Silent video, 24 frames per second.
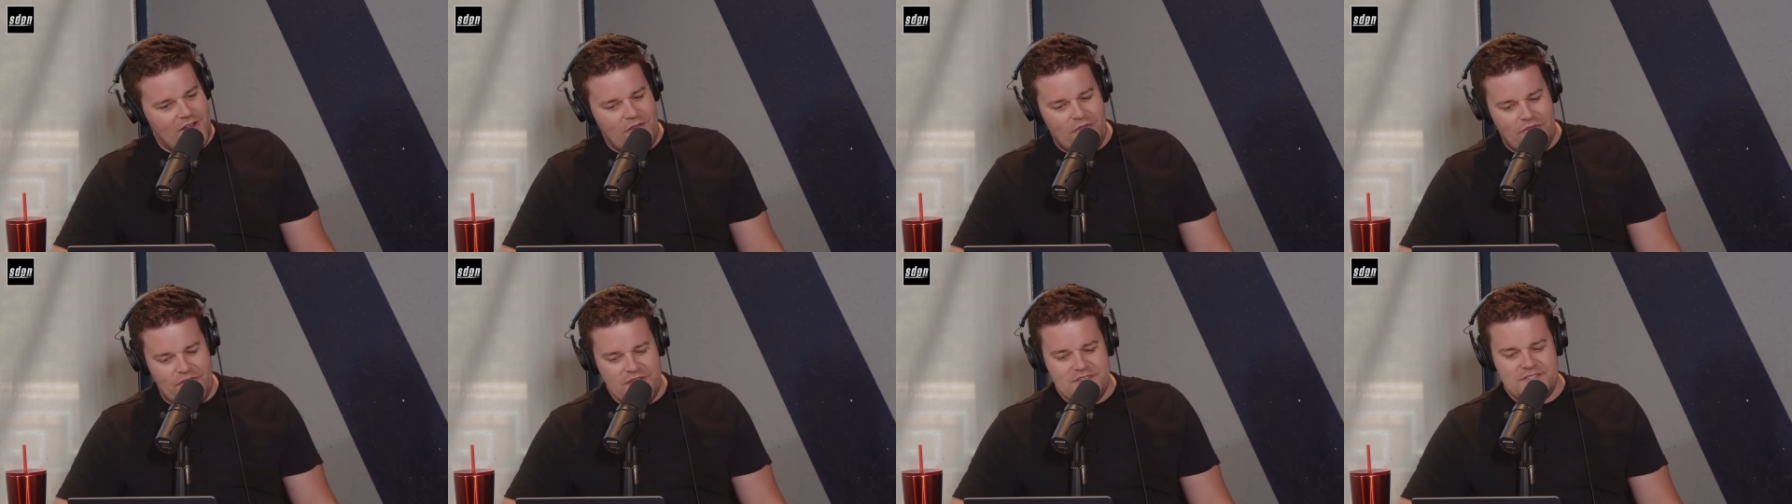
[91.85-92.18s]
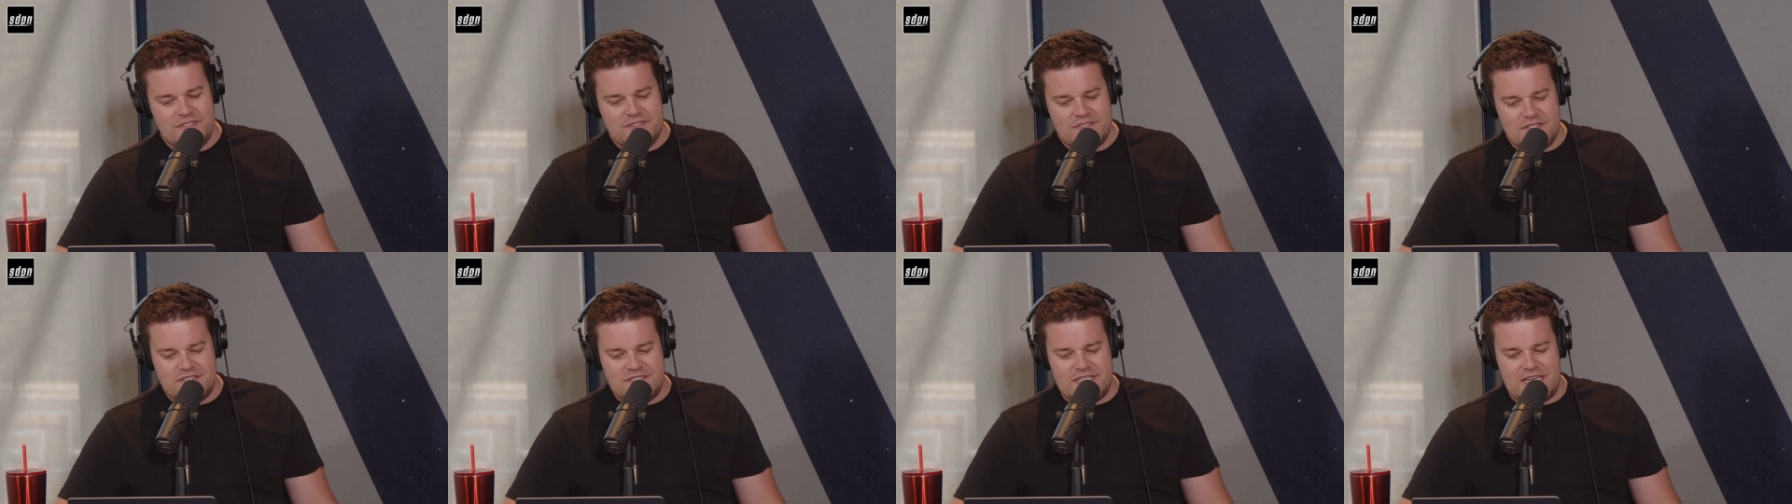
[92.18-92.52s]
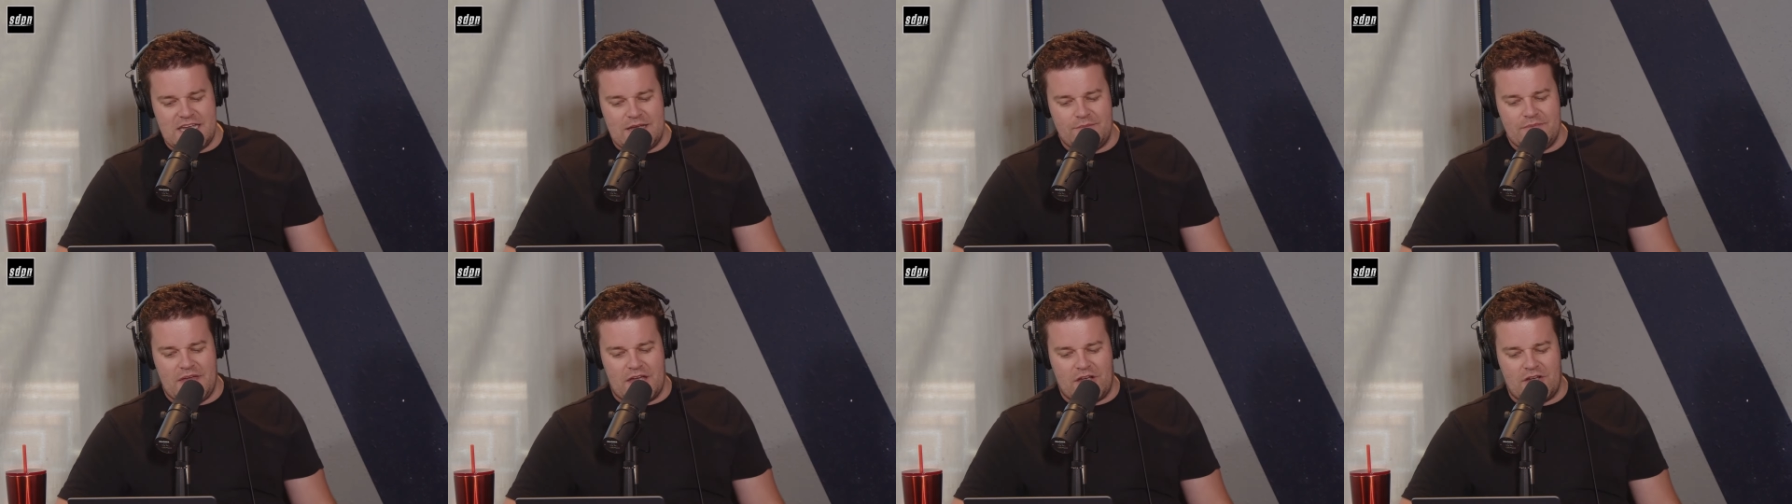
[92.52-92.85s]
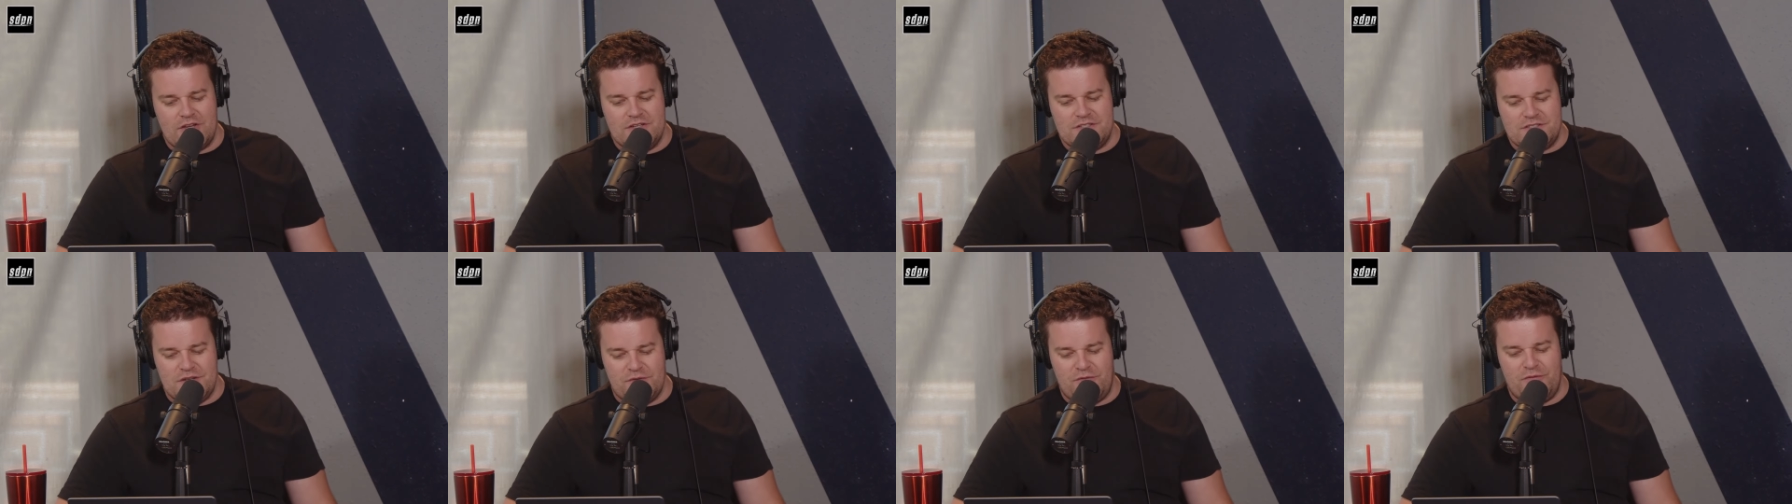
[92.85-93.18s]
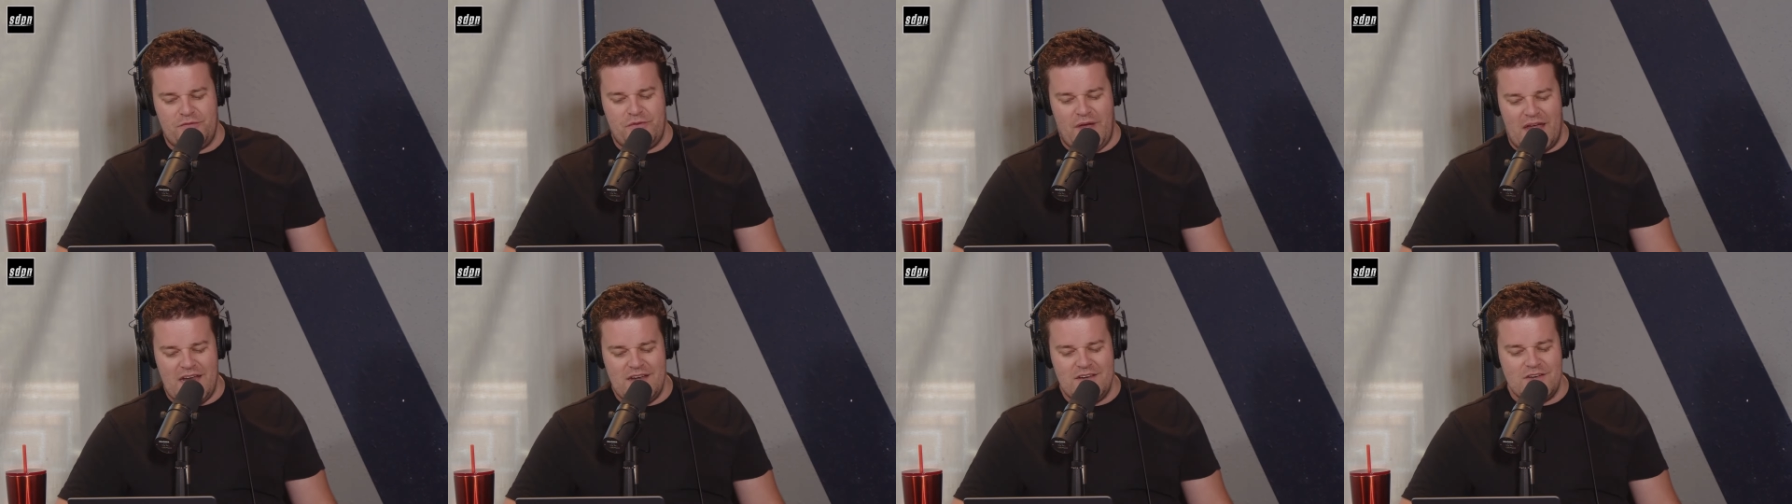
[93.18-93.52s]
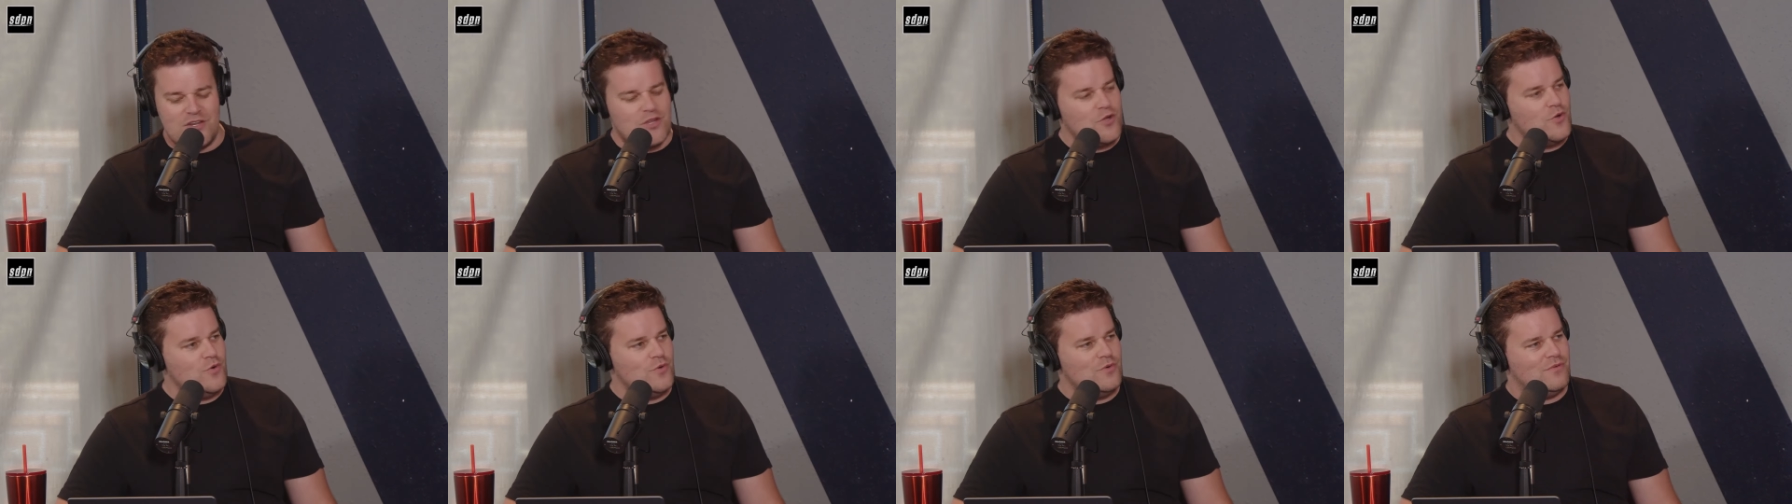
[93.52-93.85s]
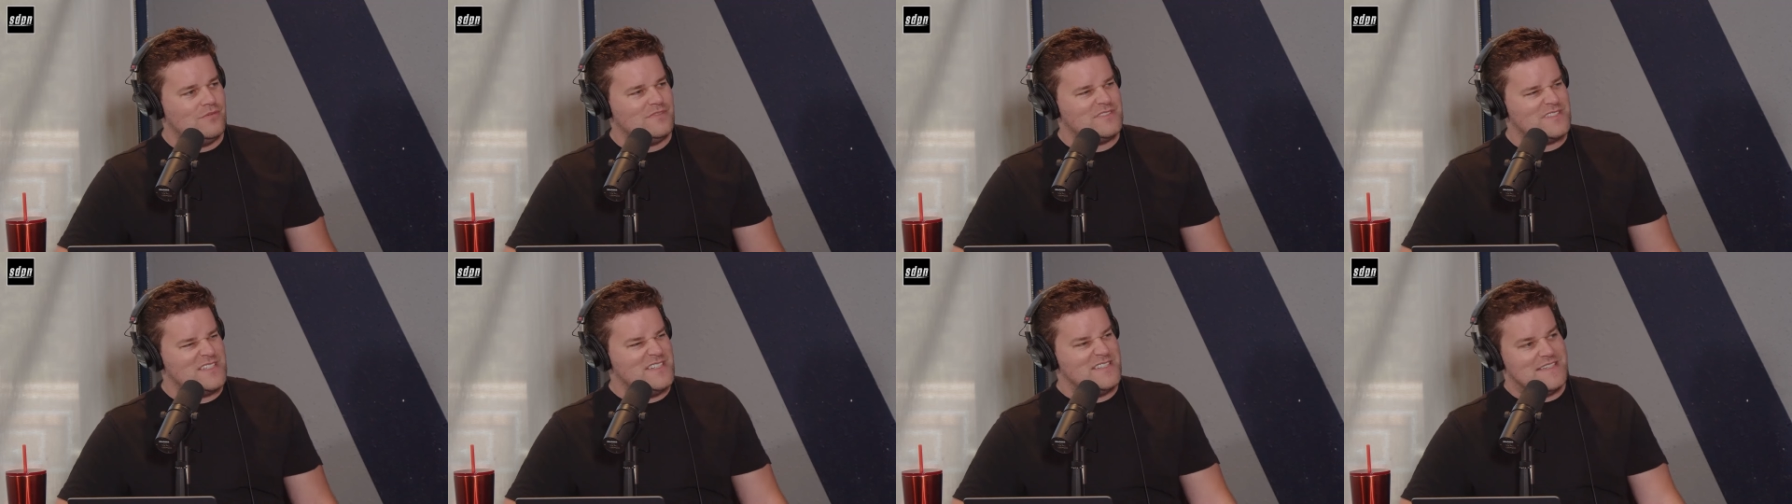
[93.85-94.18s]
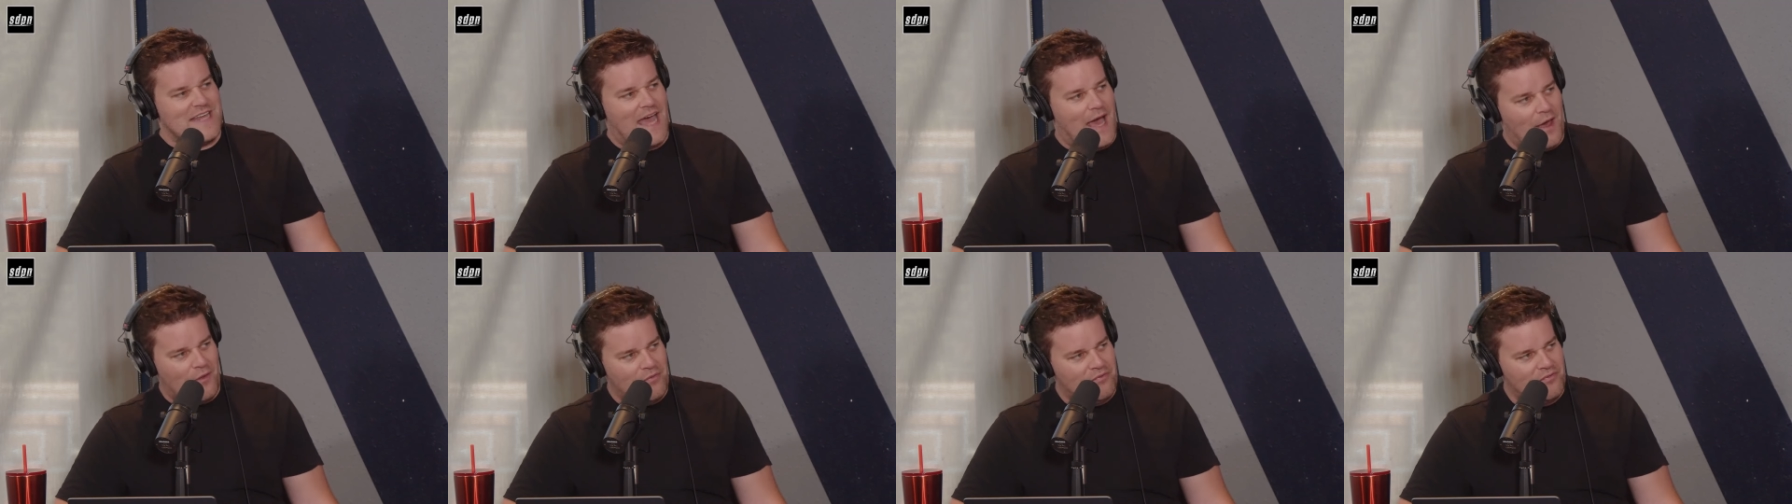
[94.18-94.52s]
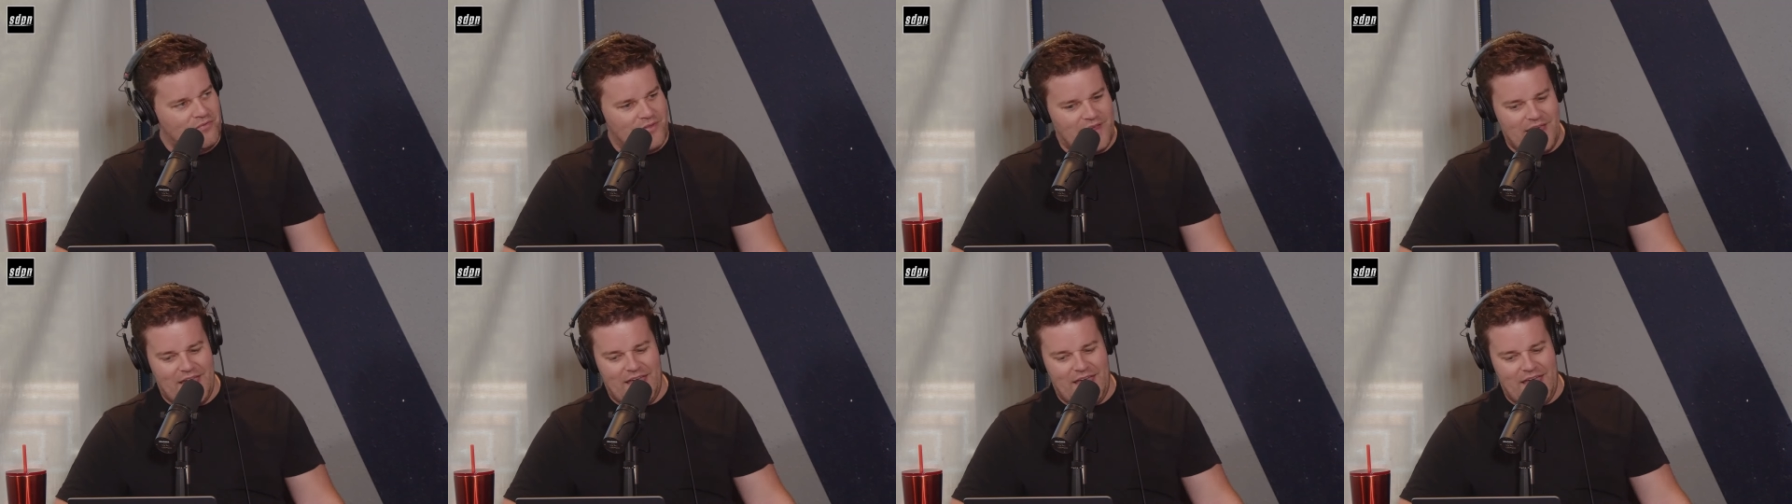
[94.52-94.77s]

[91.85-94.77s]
This is a team that could defend you to death.